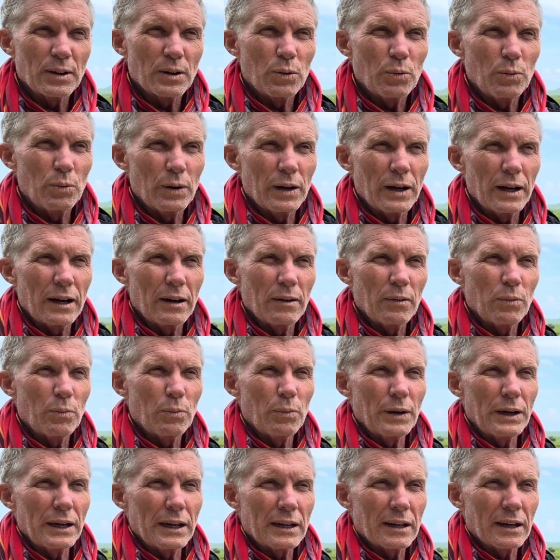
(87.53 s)
where
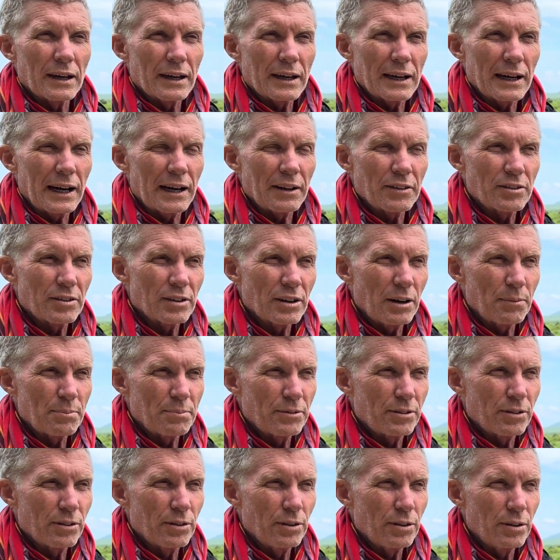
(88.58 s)
we can catch up
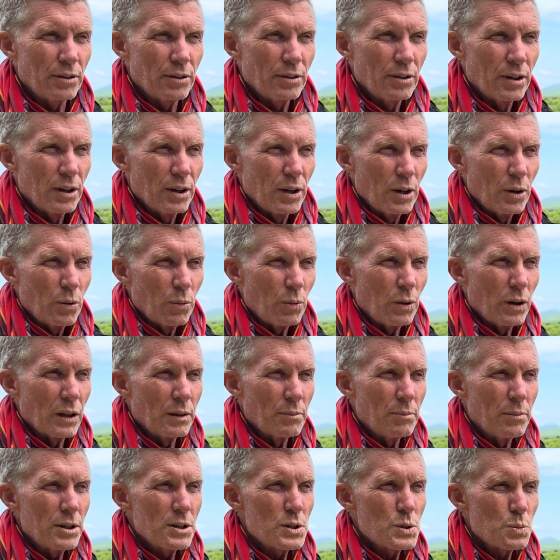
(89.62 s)
to, well, the
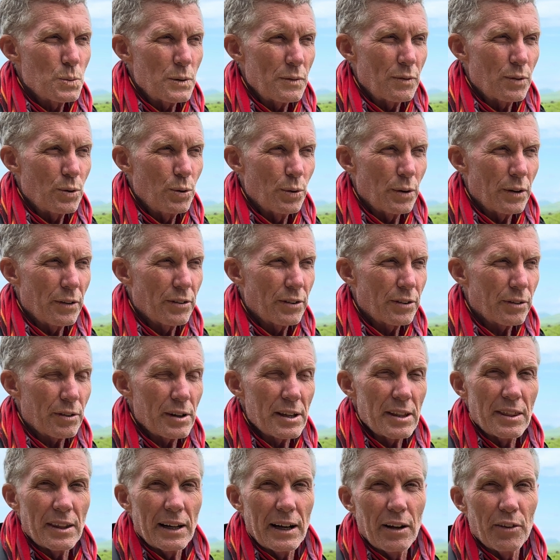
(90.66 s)
most we've caught is
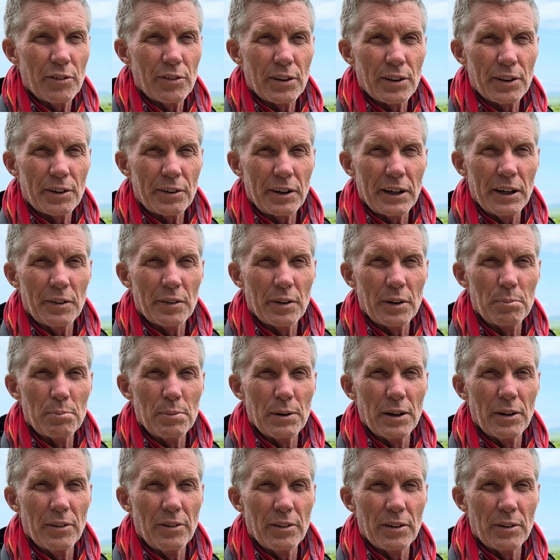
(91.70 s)
3,300
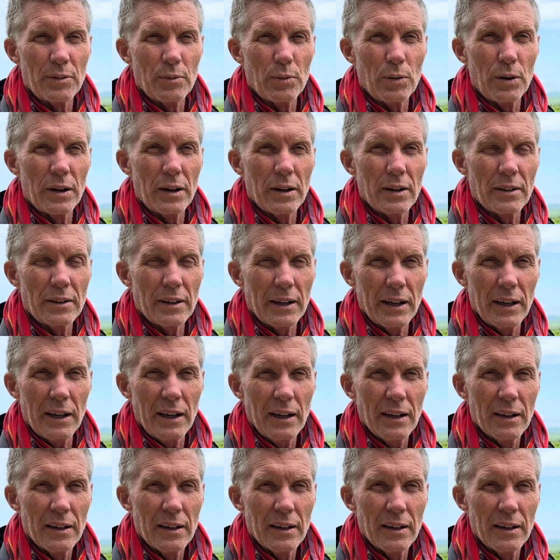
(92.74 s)
birds in one day.